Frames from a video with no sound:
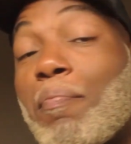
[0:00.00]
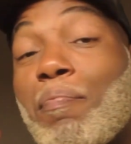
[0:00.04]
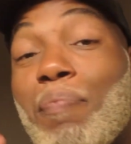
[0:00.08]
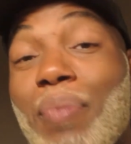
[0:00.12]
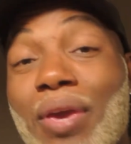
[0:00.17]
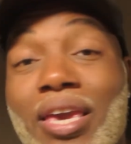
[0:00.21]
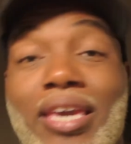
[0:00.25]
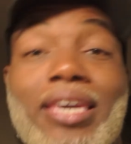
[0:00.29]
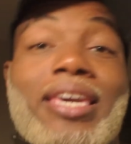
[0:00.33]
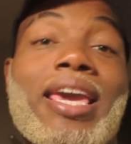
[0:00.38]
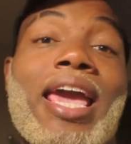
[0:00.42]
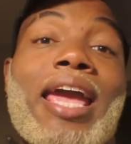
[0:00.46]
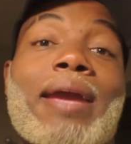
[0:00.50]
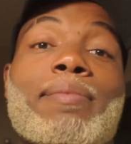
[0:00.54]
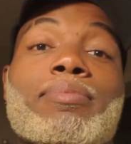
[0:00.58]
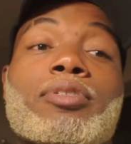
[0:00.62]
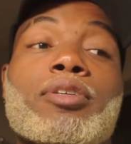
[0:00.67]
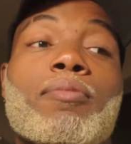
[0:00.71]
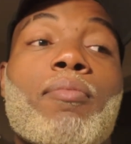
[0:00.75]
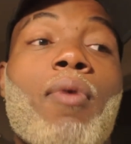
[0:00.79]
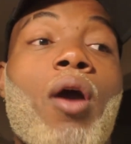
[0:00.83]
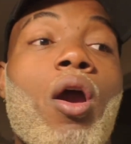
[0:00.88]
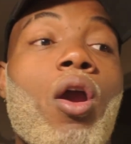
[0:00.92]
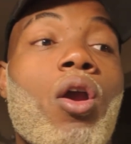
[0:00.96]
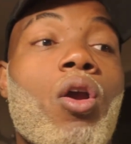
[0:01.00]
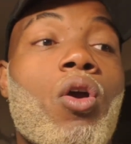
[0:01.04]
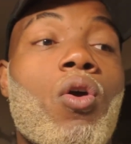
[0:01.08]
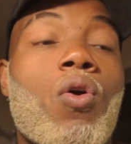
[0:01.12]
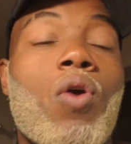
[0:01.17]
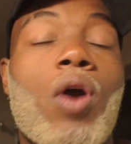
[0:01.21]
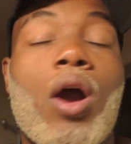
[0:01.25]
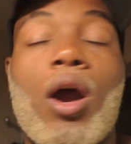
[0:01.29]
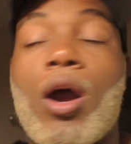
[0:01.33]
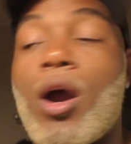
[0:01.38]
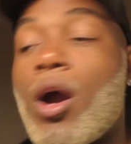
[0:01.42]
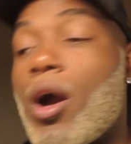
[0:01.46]
Big game
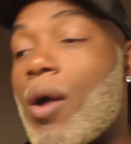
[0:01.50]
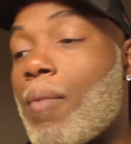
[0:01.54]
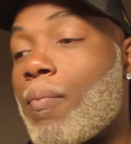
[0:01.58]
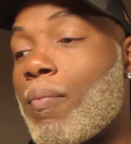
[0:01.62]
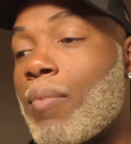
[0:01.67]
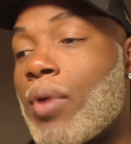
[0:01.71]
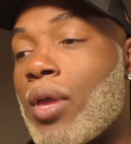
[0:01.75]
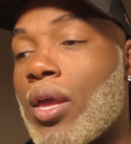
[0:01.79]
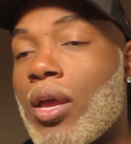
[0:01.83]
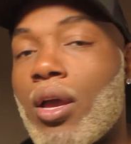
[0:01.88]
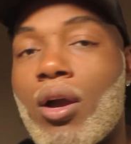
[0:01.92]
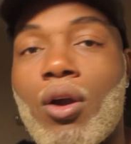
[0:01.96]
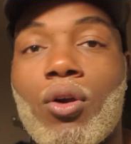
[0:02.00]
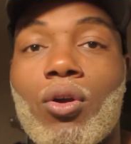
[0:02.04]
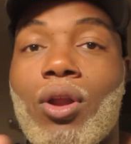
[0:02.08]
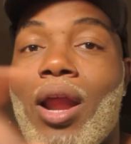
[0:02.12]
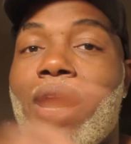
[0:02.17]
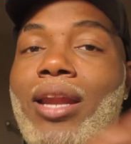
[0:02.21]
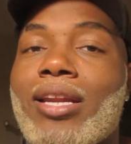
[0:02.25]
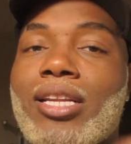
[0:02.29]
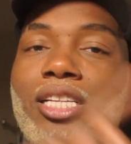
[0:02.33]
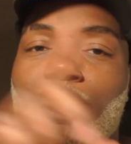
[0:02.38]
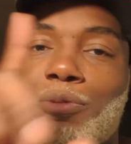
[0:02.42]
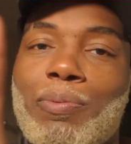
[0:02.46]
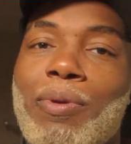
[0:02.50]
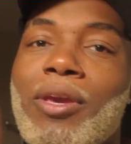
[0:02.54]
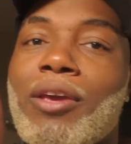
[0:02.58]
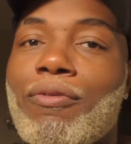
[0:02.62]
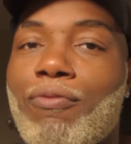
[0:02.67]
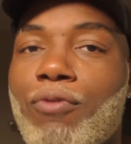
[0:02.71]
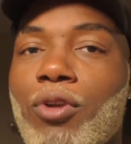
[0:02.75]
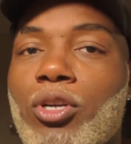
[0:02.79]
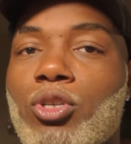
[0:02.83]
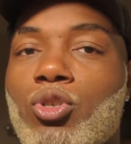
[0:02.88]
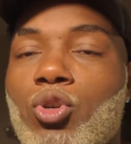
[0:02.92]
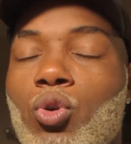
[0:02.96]
tomorrow. Um, hold on, I need to speak in
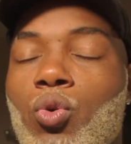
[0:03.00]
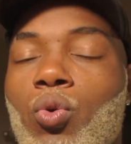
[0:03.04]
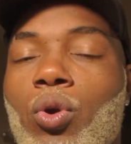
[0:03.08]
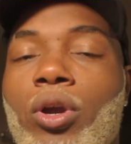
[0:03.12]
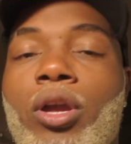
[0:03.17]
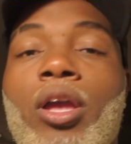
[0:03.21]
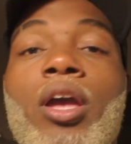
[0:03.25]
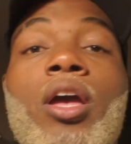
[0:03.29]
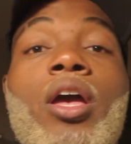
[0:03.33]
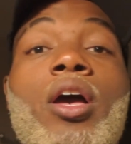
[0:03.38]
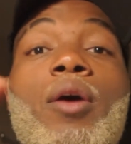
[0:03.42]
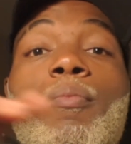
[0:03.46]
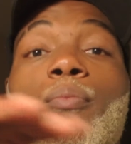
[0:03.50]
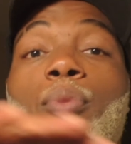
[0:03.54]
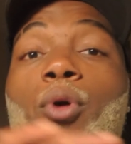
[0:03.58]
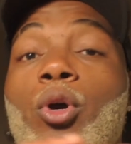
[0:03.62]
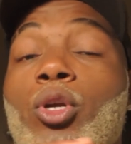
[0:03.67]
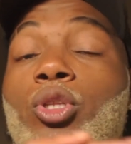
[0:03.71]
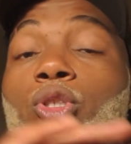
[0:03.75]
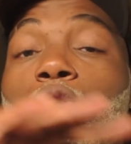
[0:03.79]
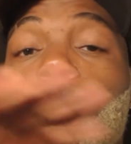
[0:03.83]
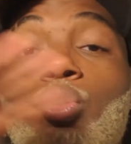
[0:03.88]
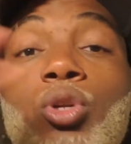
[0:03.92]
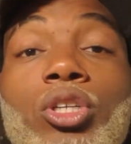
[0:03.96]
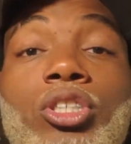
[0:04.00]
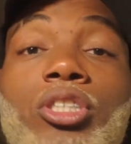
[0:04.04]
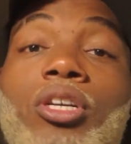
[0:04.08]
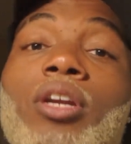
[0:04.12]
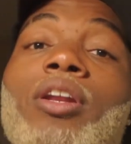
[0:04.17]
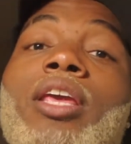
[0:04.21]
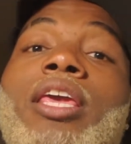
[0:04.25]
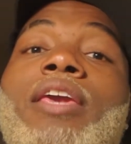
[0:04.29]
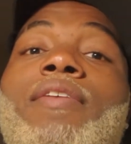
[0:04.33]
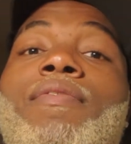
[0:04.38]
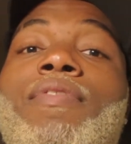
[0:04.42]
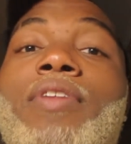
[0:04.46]
French real quick. Pour tous les
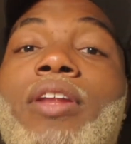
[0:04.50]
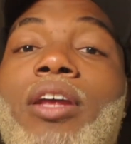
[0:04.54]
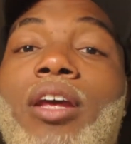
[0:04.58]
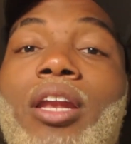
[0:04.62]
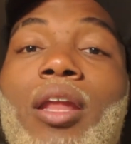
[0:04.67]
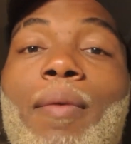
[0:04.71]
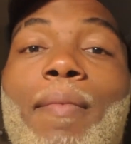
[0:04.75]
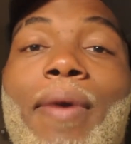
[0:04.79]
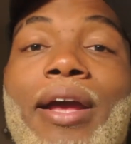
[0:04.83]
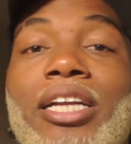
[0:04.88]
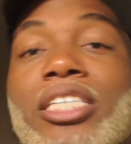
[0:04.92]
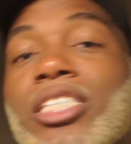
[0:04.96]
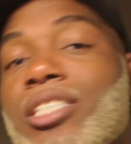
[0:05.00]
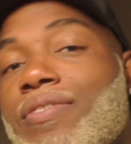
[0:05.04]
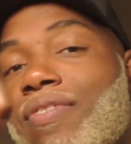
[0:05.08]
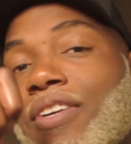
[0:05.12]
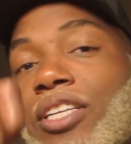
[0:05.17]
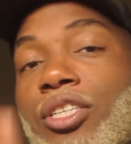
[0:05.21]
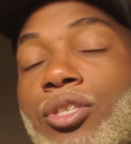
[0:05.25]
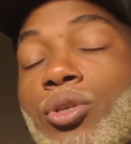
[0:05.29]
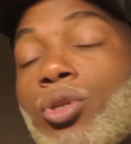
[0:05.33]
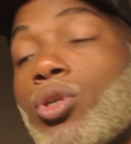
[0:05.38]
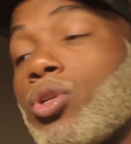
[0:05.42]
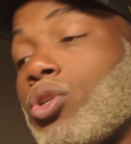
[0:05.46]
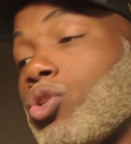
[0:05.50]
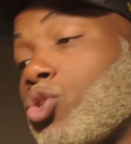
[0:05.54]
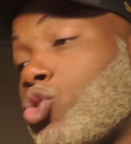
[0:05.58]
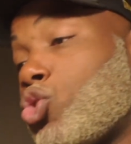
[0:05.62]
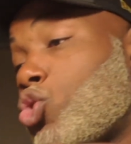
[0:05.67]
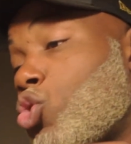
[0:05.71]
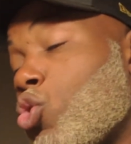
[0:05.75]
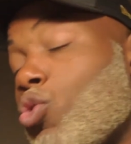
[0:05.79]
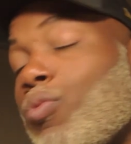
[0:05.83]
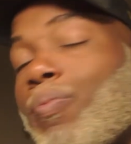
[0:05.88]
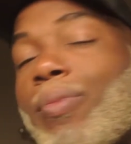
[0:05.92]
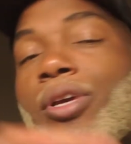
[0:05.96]
gens qui viennent à la match, je vais donner
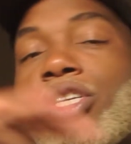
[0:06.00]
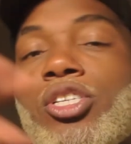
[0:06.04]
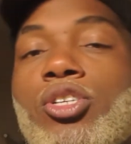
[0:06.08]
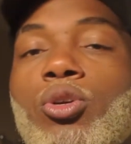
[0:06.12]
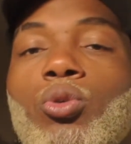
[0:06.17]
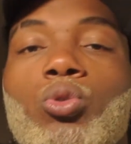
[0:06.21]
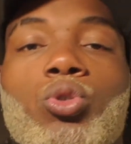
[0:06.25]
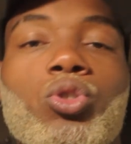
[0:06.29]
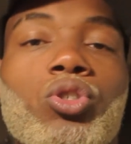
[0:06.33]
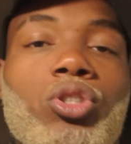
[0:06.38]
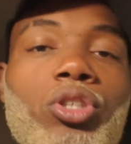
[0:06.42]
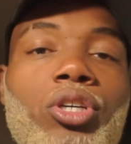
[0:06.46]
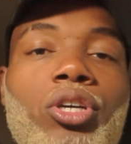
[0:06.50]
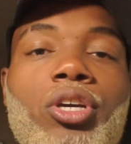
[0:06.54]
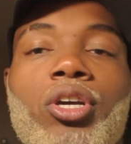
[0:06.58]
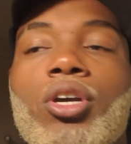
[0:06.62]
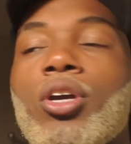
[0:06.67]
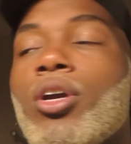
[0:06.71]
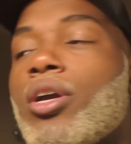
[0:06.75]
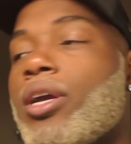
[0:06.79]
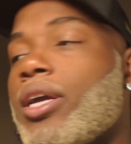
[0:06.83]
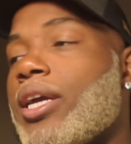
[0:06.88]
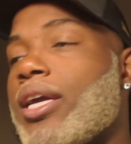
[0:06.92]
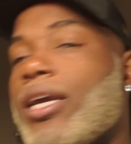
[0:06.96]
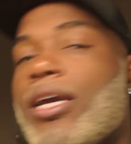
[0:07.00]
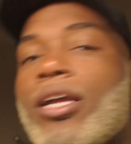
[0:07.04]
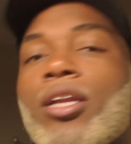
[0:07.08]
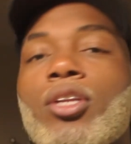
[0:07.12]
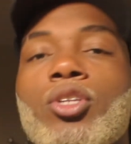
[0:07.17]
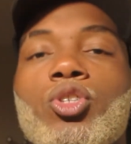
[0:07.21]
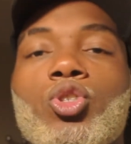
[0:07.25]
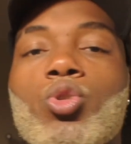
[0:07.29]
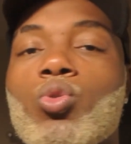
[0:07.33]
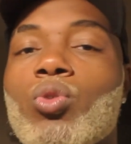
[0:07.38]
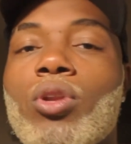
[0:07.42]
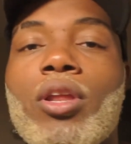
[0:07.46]
toutes mes chaussures et
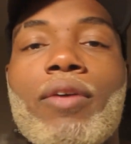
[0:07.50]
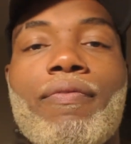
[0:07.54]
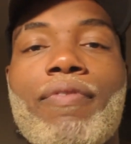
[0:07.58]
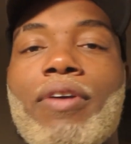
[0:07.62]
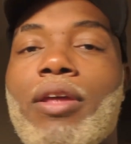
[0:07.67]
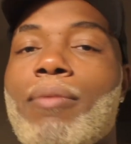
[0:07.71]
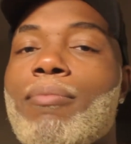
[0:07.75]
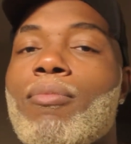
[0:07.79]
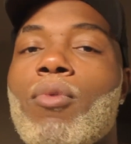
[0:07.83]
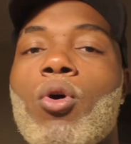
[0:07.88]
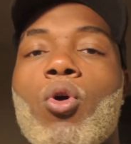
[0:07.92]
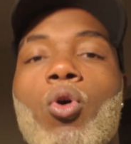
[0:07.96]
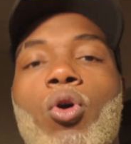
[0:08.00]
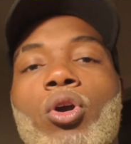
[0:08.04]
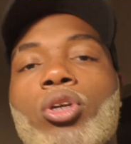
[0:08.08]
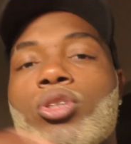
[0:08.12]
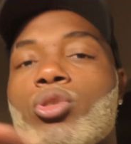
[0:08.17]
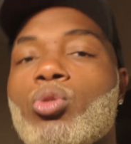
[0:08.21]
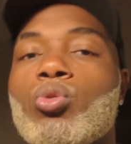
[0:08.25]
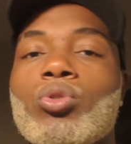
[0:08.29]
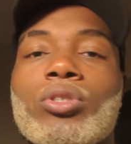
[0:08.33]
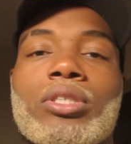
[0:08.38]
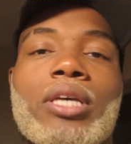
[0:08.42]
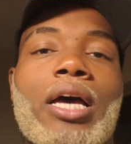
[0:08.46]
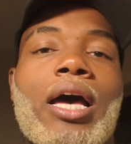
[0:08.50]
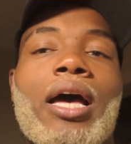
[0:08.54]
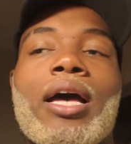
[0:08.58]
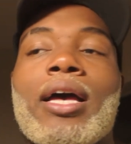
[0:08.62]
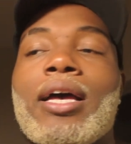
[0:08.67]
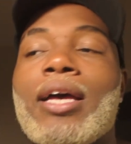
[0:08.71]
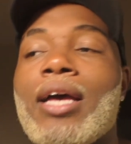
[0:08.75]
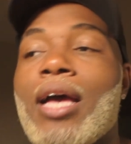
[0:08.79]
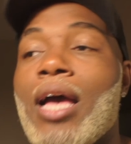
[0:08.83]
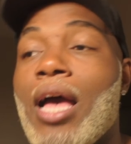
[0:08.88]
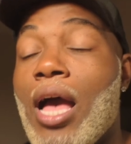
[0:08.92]
tous les vêtements et tout ça.